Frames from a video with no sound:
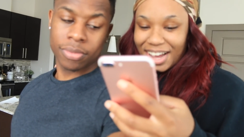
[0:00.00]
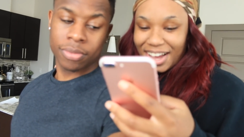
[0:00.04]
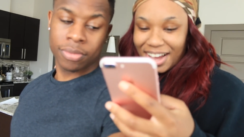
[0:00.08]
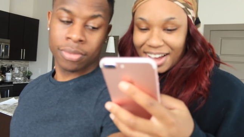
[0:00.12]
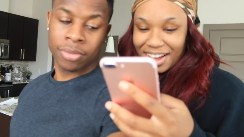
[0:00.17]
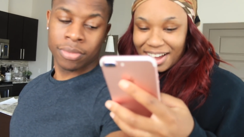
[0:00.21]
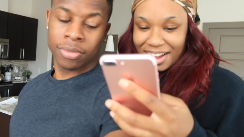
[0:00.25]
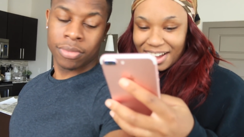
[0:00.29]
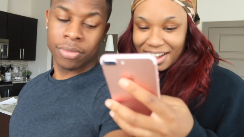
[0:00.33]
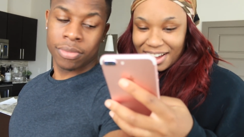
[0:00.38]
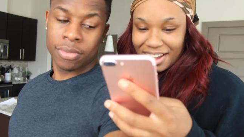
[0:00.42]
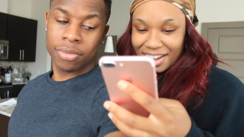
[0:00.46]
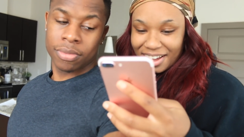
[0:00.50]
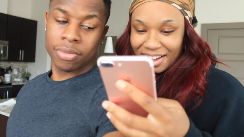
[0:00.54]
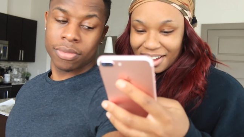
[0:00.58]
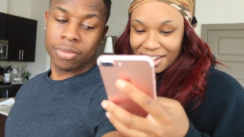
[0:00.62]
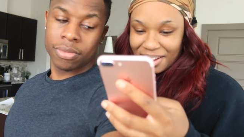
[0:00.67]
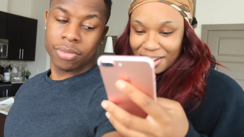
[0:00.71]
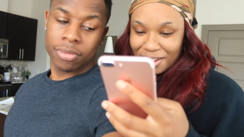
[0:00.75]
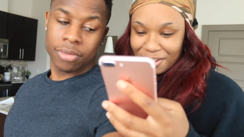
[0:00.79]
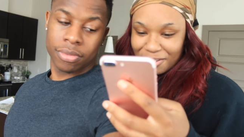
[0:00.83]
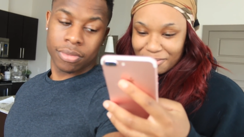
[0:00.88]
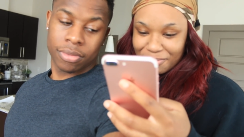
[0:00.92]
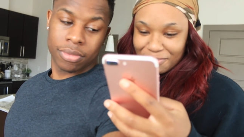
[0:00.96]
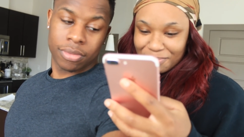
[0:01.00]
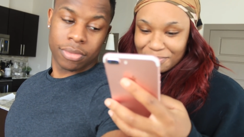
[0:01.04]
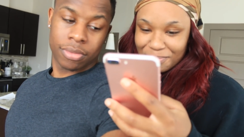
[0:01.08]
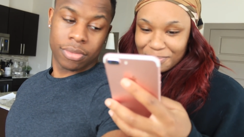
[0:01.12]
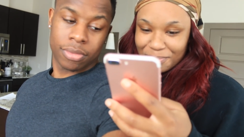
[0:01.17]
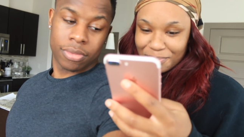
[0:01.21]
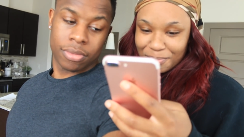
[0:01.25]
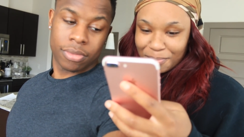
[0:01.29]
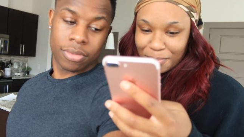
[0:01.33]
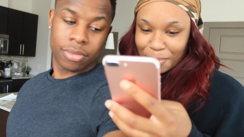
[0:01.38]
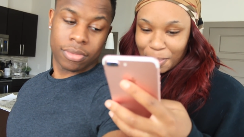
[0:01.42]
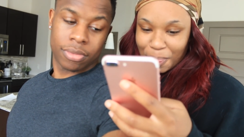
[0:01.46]

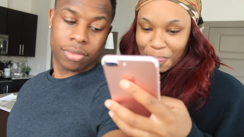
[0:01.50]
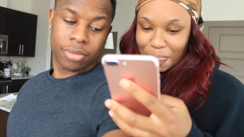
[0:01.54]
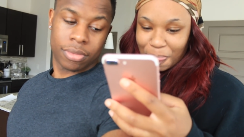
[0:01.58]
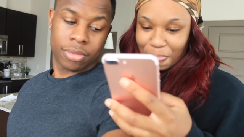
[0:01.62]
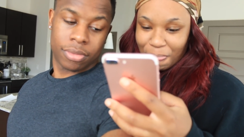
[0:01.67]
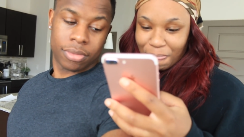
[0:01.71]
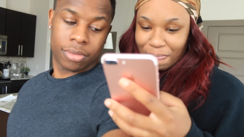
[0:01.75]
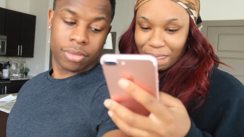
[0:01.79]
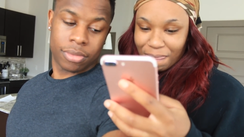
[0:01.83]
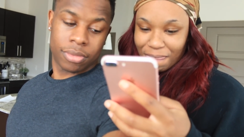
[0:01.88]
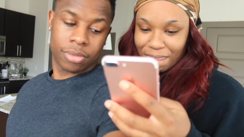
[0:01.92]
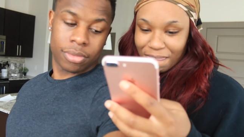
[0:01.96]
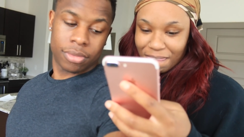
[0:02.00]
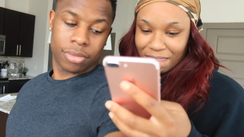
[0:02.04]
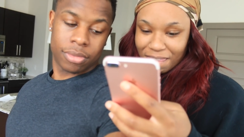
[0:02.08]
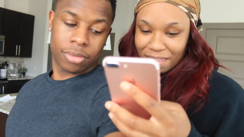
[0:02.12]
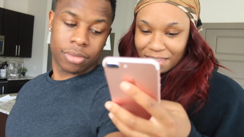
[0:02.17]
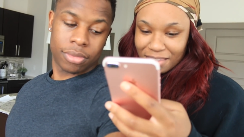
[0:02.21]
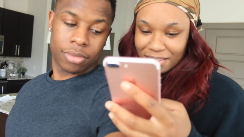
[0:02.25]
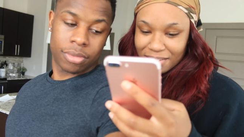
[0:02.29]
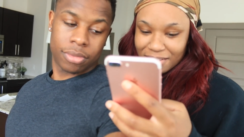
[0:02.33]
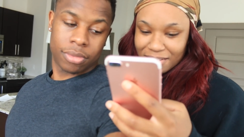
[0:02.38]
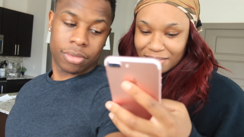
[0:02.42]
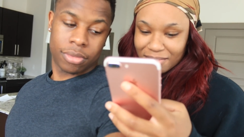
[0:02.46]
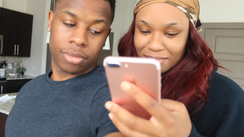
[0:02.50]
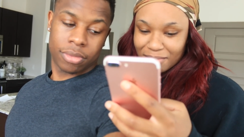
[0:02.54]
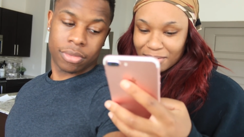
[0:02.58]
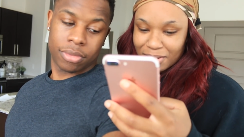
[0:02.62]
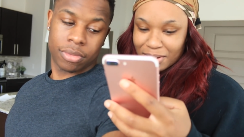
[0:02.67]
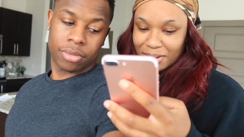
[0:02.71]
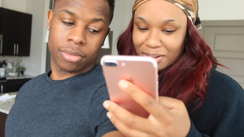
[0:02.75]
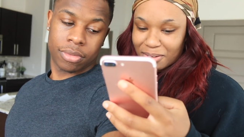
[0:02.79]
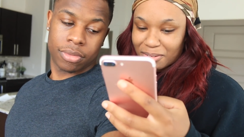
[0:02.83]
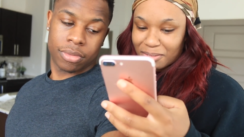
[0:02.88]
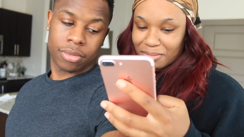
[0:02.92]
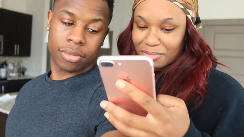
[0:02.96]
Speaker 1: Um.
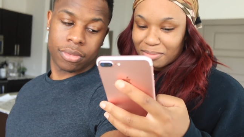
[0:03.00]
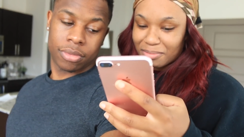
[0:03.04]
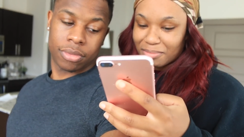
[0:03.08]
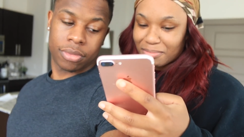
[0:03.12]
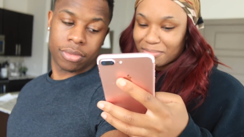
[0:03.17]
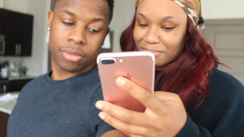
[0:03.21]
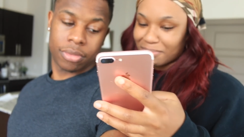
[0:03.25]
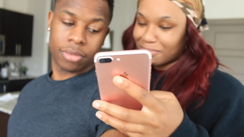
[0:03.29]
Whoa.